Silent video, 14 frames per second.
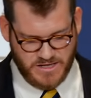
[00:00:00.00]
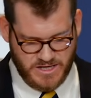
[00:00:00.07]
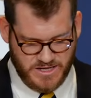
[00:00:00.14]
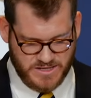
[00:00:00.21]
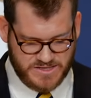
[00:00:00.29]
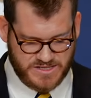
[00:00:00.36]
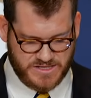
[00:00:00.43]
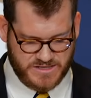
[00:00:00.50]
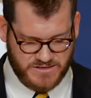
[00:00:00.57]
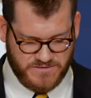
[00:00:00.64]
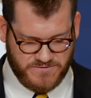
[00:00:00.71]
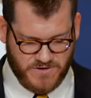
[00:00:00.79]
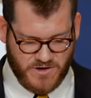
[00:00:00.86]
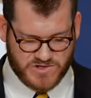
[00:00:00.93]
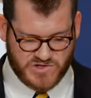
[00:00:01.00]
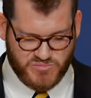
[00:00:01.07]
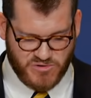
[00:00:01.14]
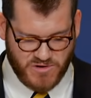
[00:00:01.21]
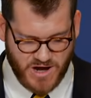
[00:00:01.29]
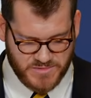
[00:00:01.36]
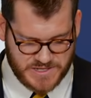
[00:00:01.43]
its false
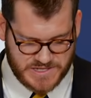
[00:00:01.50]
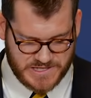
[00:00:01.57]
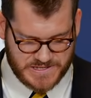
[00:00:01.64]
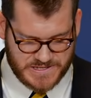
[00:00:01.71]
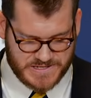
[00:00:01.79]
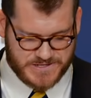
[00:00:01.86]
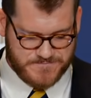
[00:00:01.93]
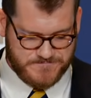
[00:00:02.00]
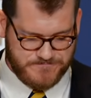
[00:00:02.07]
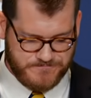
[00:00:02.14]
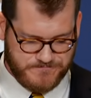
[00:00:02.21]
promises.